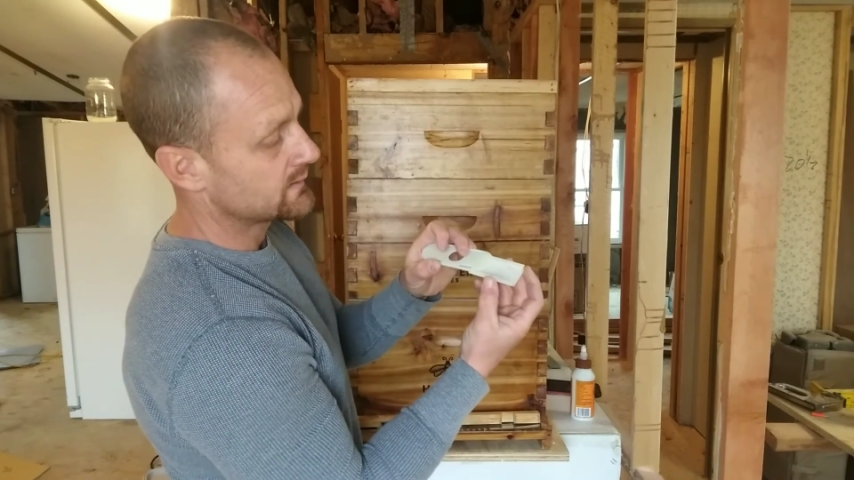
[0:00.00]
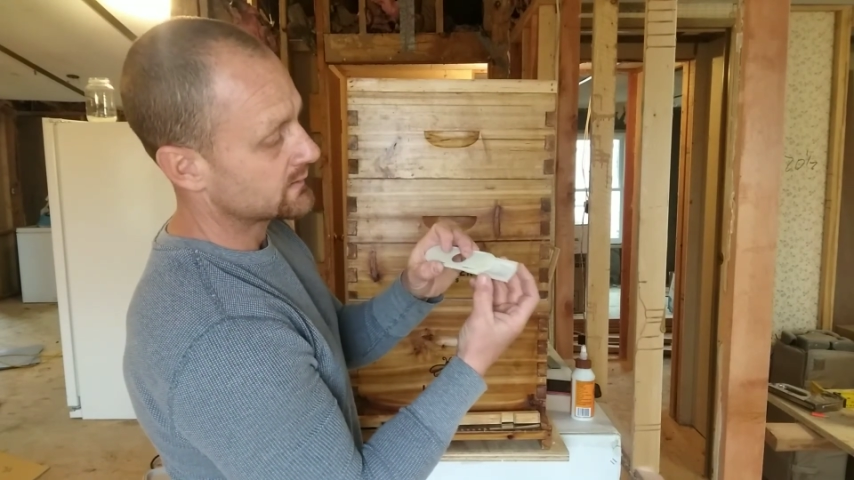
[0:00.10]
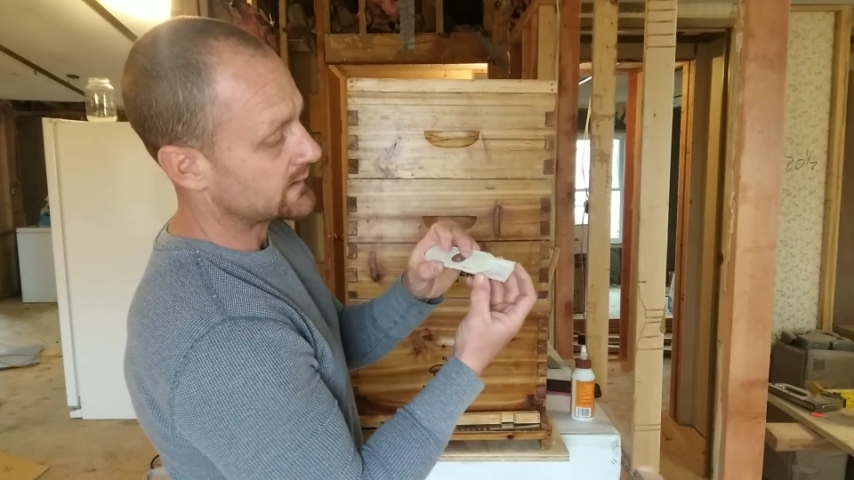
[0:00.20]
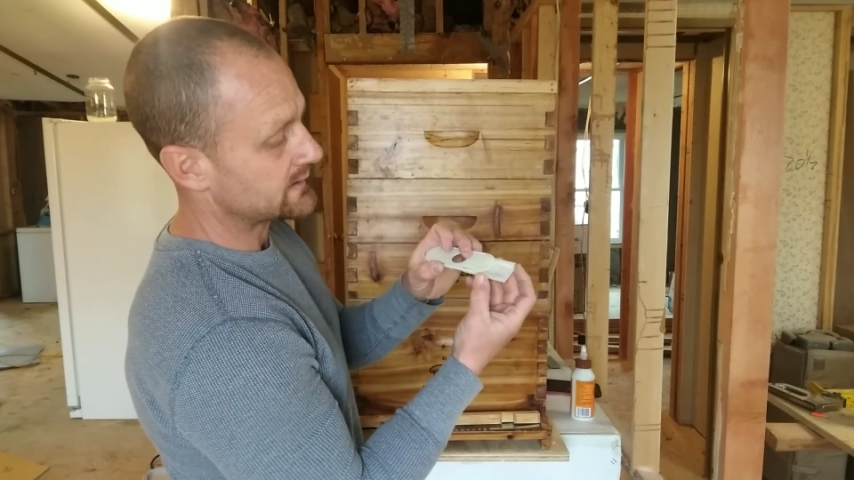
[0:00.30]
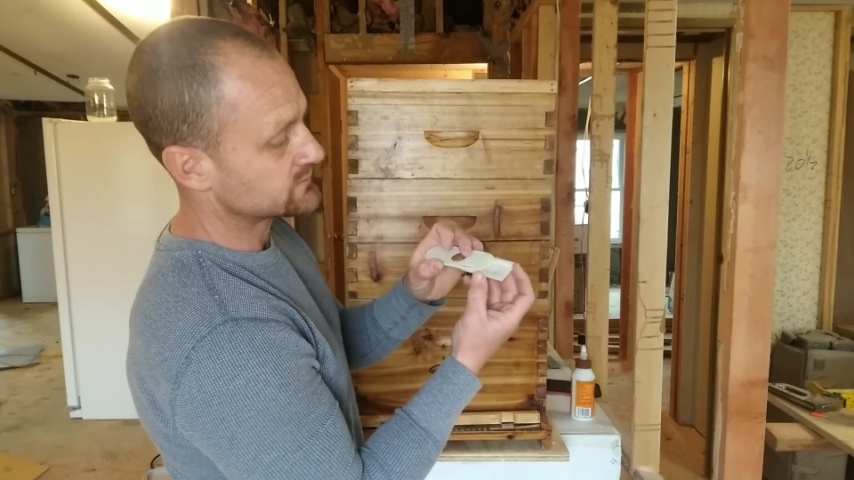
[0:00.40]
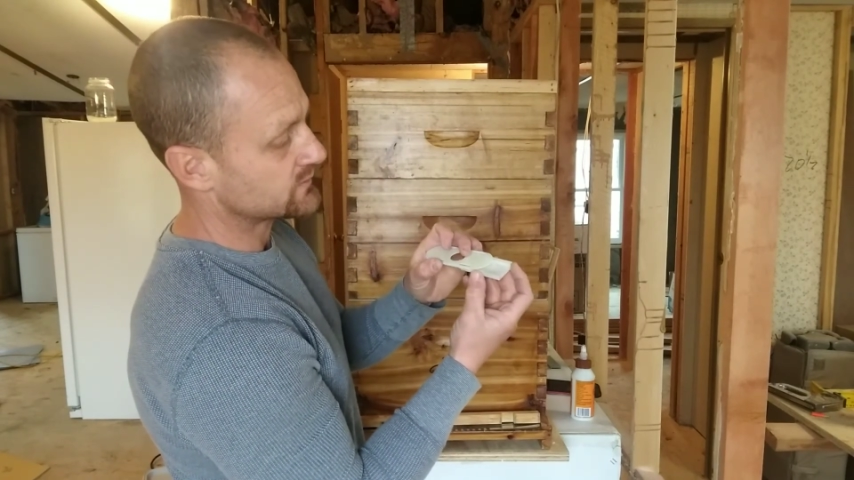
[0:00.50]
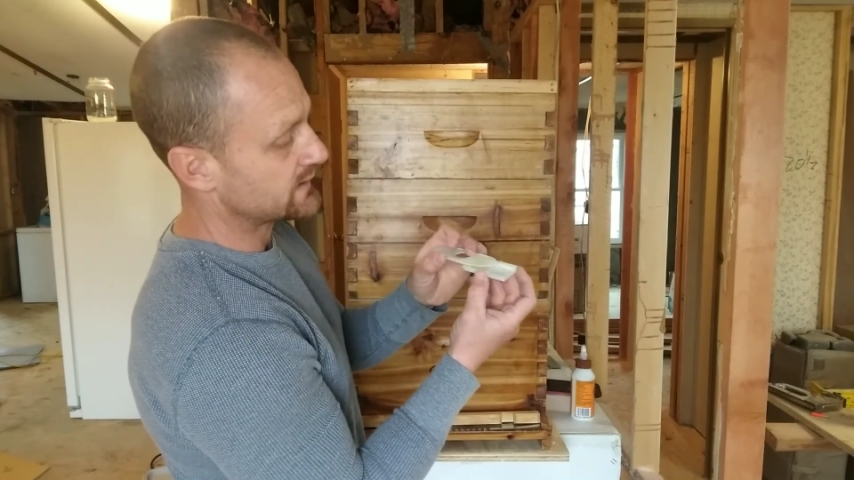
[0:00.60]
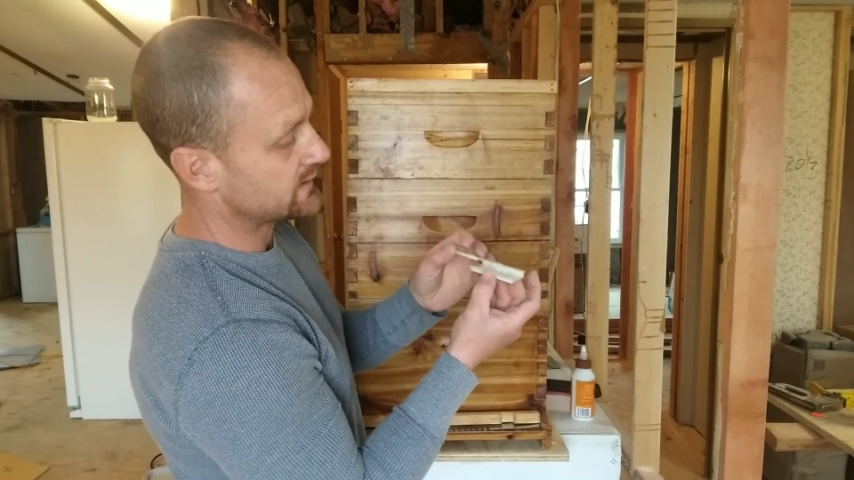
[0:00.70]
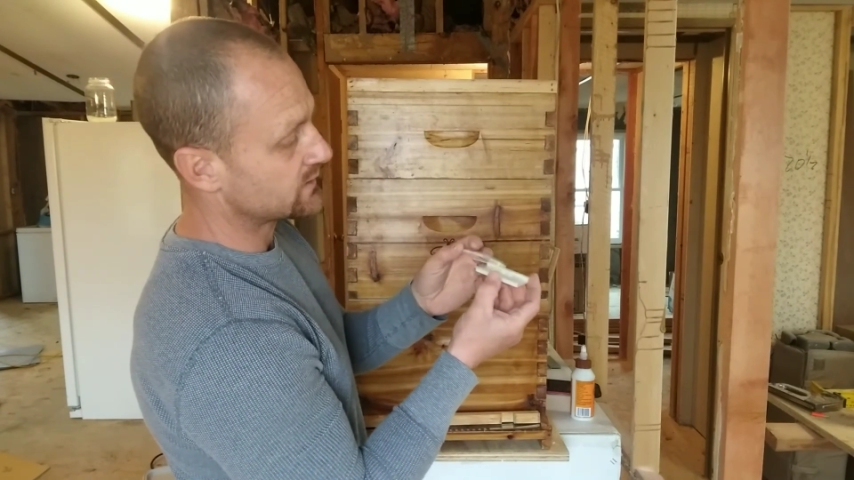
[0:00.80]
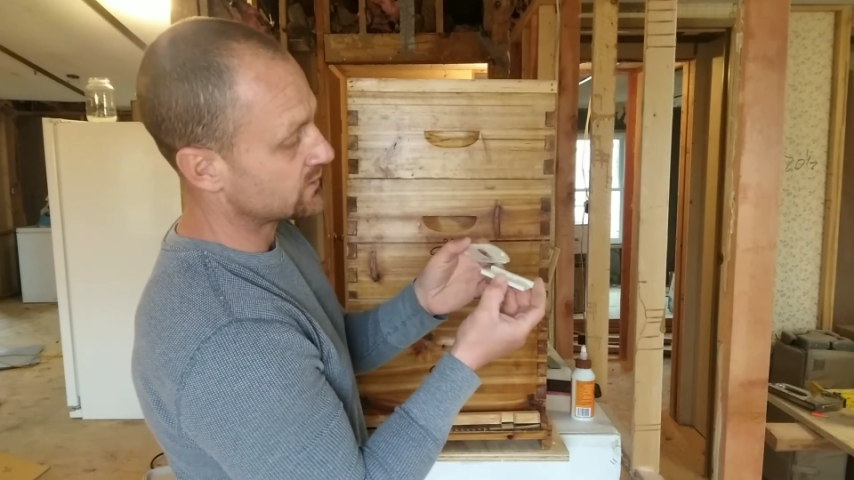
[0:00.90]
like, so
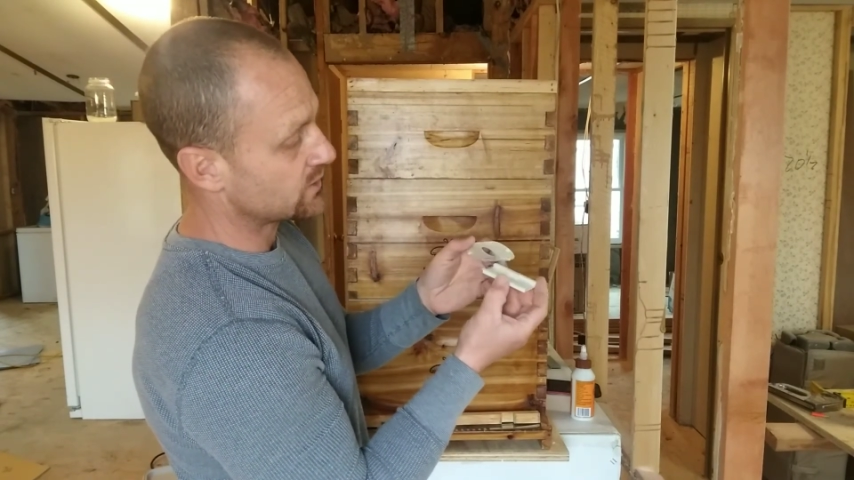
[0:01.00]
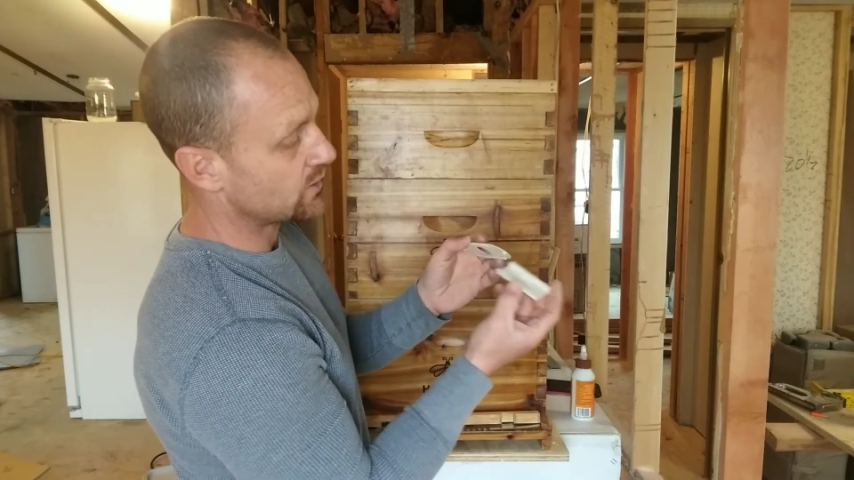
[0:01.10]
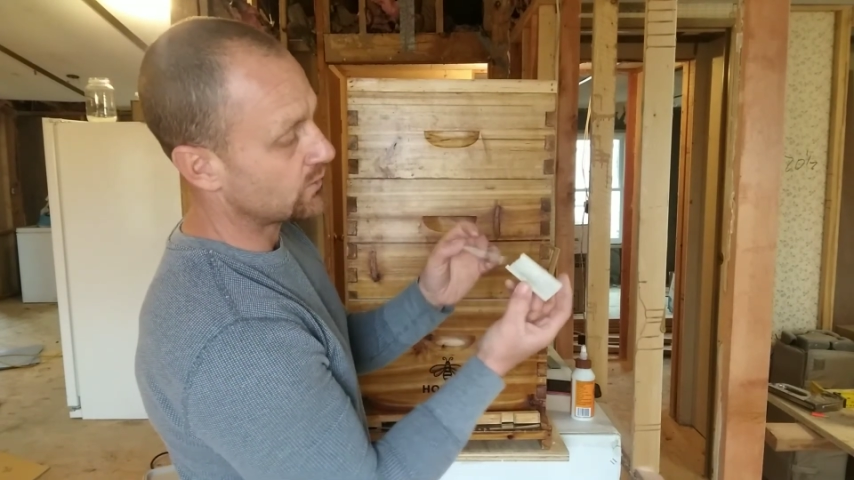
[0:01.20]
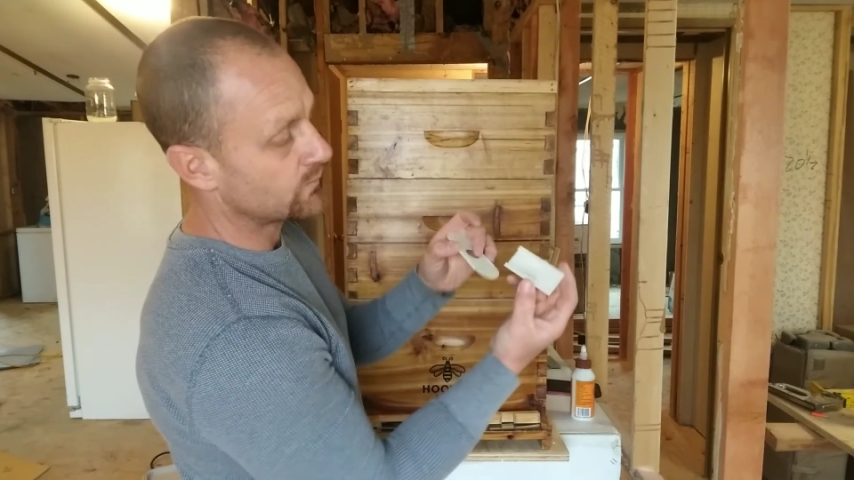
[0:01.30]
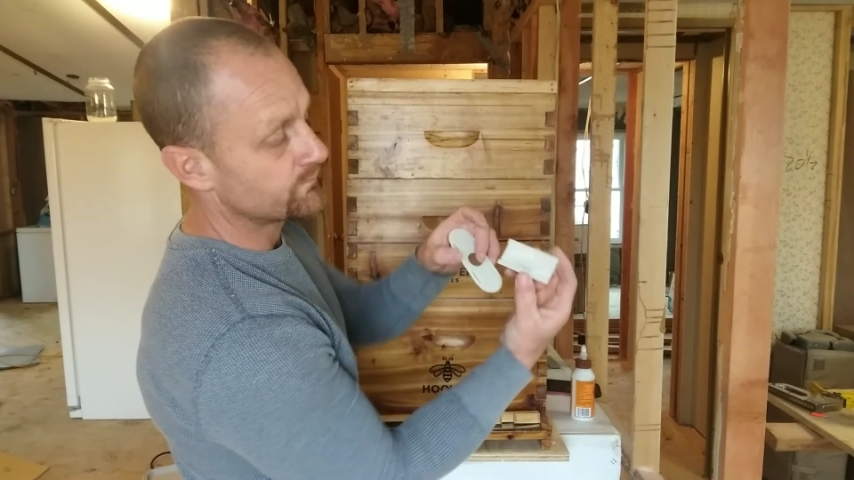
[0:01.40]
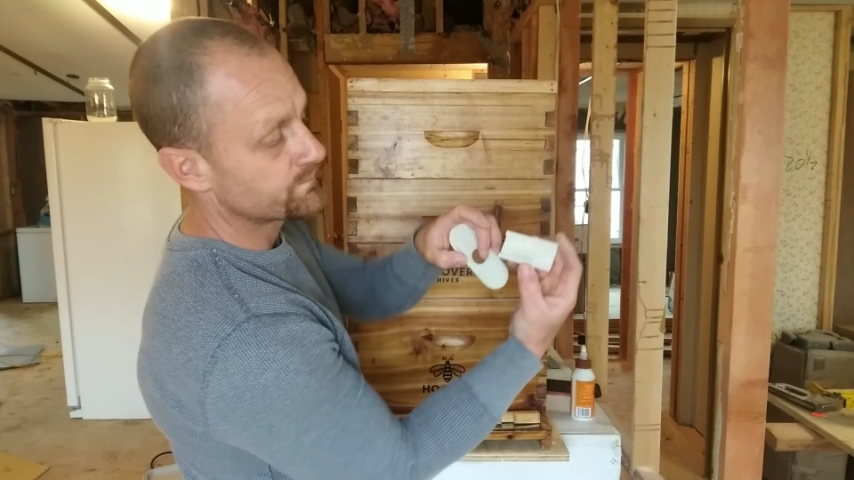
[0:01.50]
they could go,